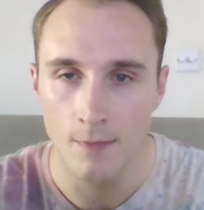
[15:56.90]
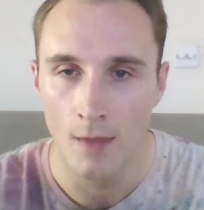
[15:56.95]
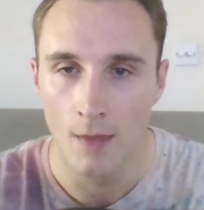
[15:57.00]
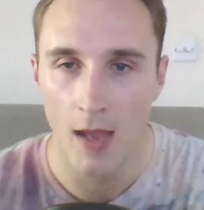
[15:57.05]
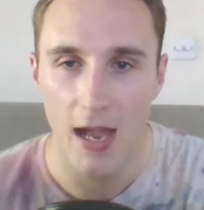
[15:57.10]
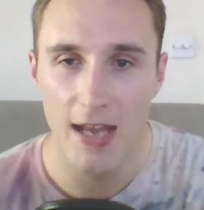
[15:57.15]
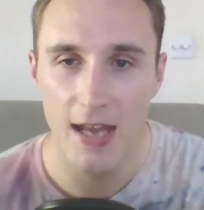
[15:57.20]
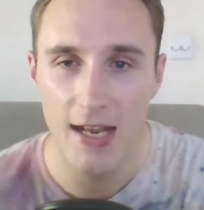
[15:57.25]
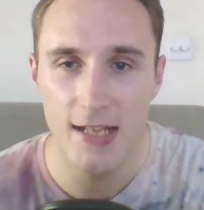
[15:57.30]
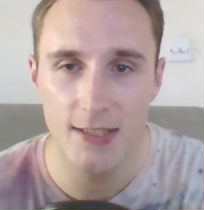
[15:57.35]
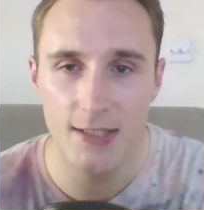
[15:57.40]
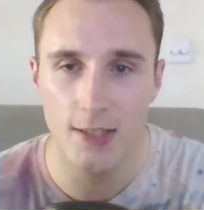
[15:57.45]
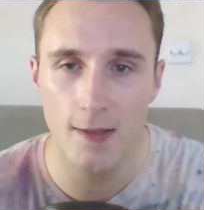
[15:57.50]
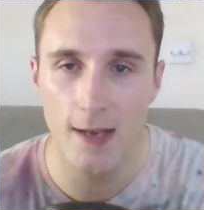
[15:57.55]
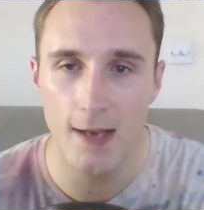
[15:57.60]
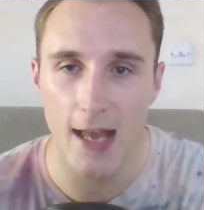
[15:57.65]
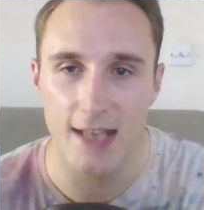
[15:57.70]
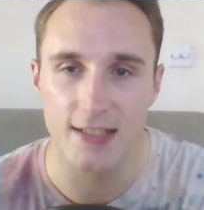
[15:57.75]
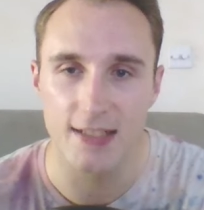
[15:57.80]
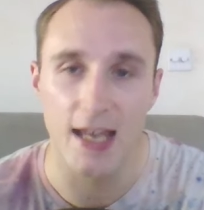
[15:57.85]
And into
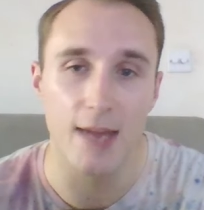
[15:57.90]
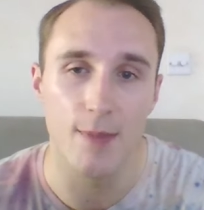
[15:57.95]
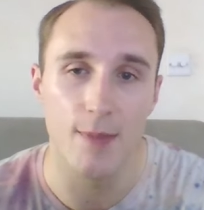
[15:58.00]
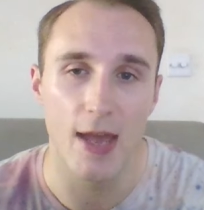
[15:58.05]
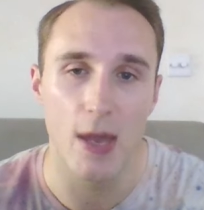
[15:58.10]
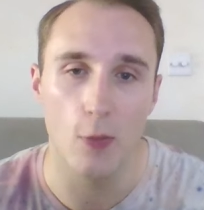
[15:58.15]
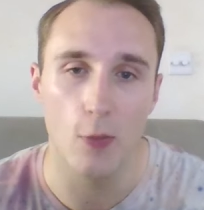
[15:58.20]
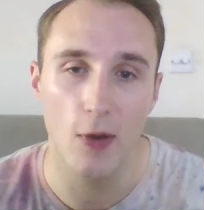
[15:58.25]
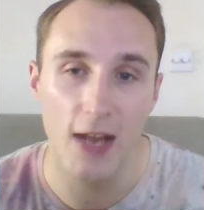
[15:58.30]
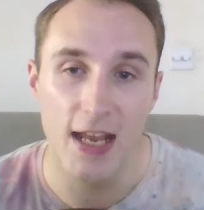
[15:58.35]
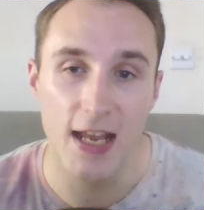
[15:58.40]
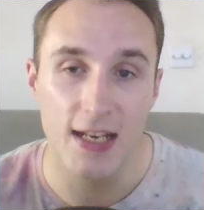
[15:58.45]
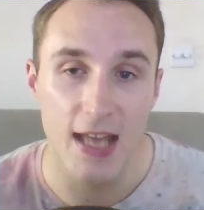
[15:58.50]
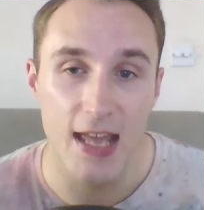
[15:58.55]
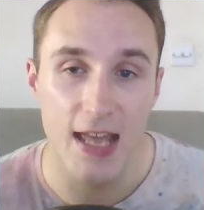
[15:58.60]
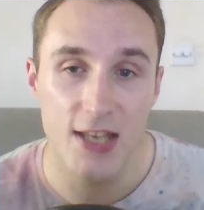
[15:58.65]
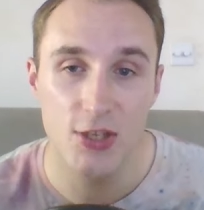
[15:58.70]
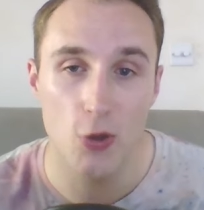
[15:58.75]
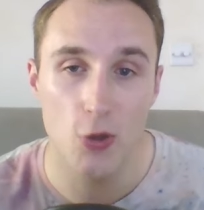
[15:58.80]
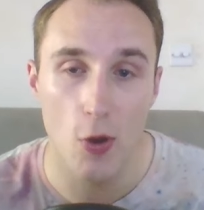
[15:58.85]
the next game here, we lead
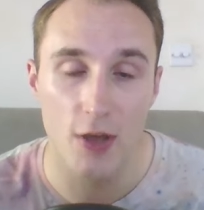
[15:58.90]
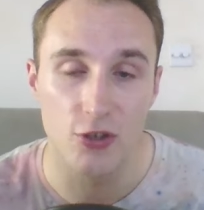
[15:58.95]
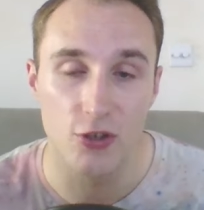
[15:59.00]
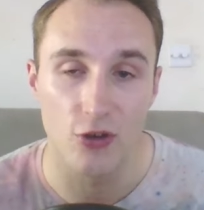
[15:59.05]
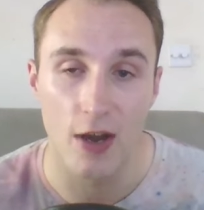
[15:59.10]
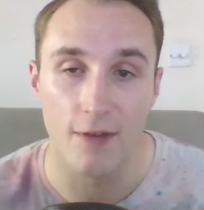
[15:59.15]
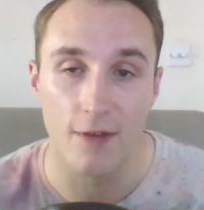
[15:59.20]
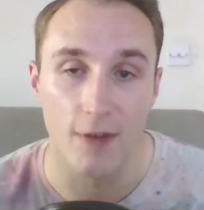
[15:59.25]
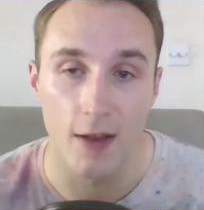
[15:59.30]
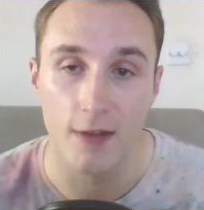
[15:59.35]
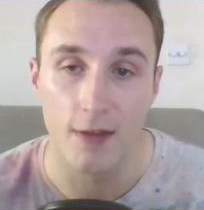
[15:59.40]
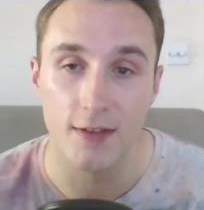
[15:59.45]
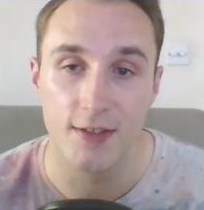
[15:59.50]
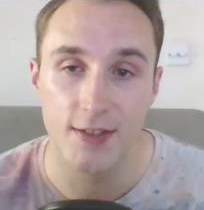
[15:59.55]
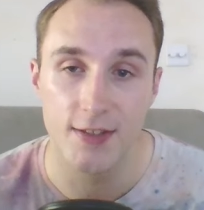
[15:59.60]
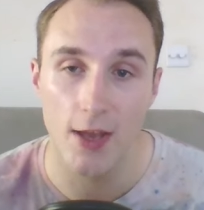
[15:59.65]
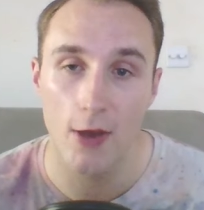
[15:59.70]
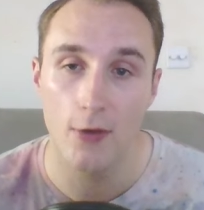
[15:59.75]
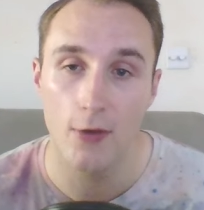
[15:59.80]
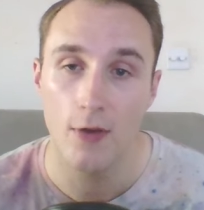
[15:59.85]
into a Trevenant, so